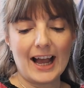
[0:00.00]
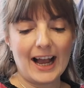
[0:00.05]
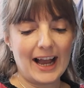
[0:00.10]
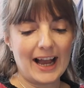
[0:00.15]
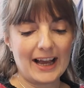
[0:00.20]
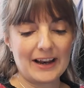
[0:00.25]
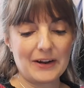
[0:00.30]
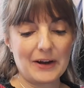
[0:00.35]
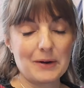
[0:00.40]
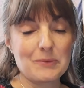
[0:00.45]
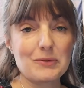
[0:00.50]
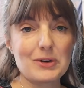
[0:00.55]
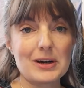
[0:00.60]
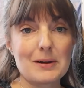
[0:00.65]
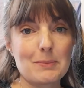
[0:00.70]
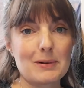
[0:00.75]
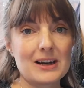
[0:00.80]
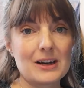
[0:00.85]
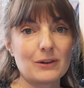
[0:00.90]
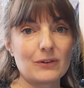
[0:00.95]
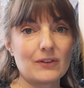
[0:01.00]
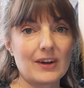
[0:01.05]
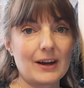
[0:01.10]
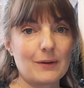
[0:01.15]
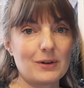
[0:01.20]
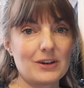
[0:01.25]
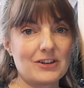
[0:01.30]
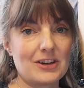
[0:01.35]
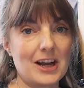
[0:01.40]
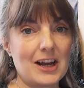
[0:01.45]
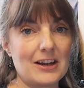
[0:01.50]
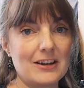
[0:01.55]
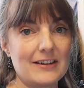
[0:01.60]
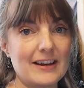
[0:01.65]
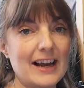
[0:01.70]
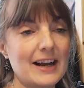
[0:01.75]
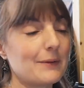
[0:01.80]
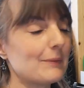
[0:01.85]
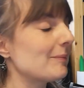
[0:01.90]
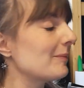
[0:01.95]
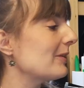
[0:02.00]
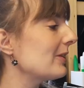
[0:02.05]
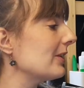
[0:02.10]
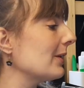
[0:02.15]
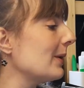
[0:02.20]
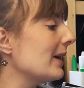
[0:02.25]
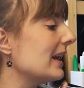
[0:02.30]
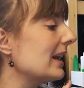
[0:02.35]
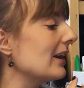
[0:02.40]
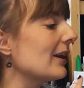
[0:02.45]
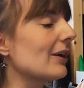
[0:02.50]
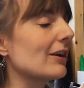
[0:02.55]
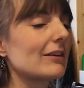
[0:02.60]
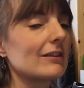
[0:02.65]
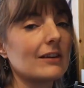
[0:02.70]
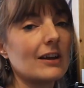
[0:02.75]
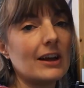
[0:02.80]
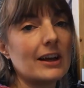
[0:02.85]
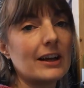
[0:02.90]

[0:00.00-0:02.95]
and I'm really pleased with how it turned out. So it looks